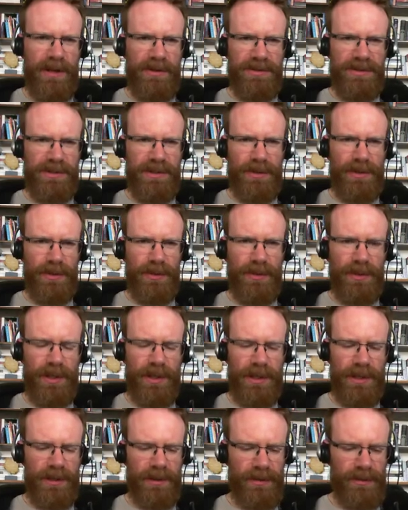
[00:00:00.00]
but
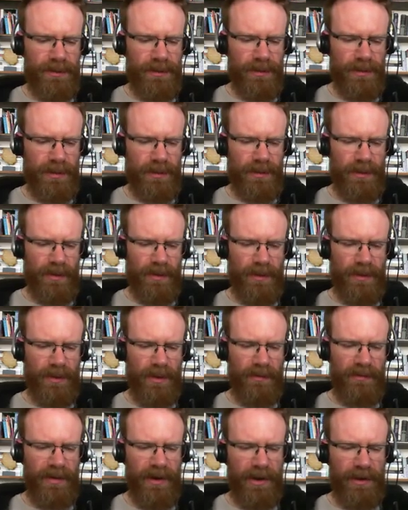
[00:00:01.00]
also uh,
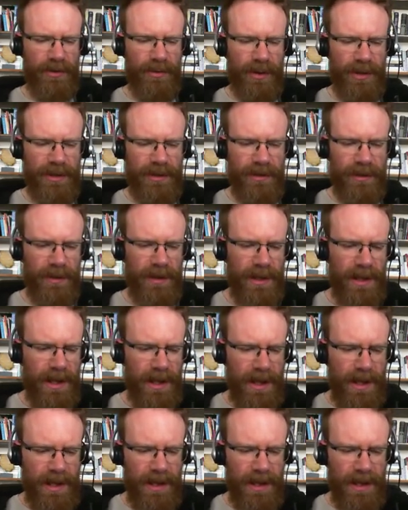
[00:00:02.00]
are, are very critical.